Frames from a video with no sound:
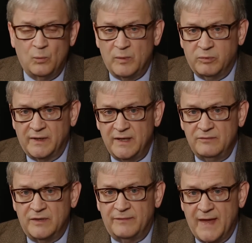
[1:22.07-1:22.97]
We
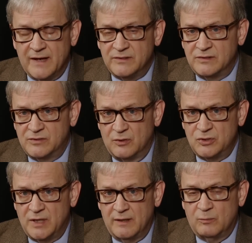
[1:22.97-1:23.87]
believe that that is
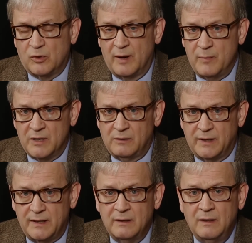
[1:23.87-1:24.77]
associated
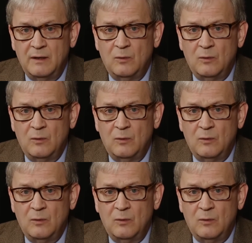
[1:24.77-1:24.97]
primarily